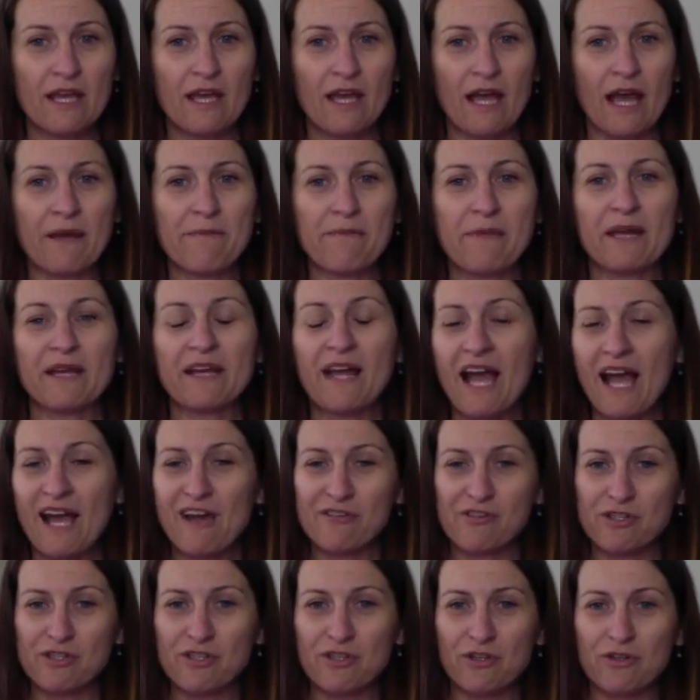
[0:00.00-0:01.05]
I mean, how
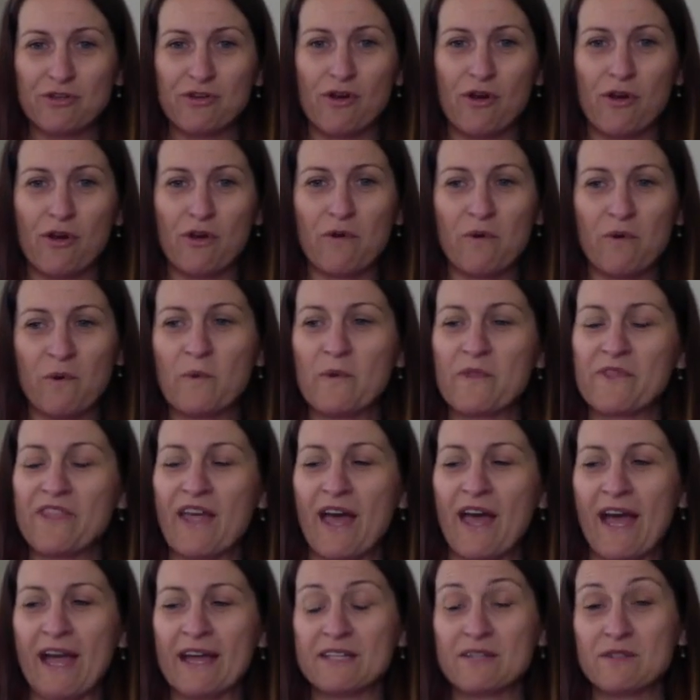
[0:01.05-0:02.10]
do you know
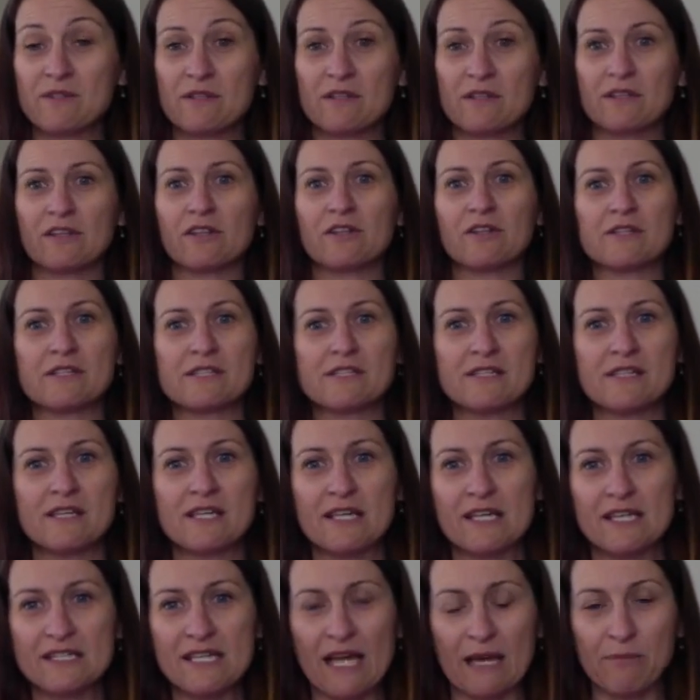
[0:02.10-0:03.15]
that,
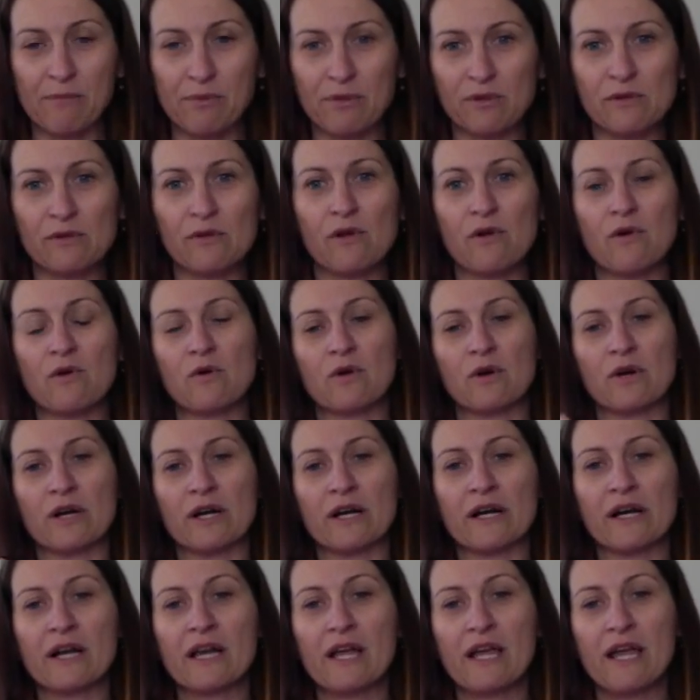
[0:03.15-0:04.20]
seeing double
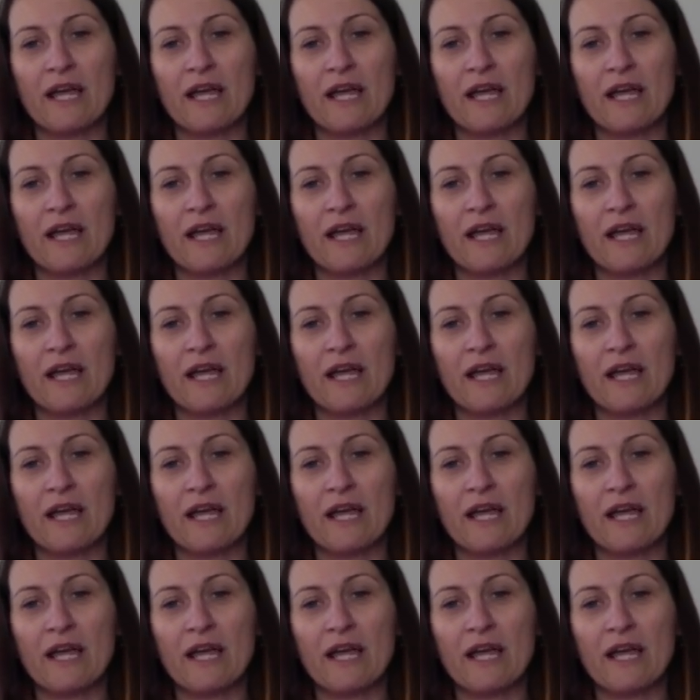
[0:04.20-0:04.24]
or,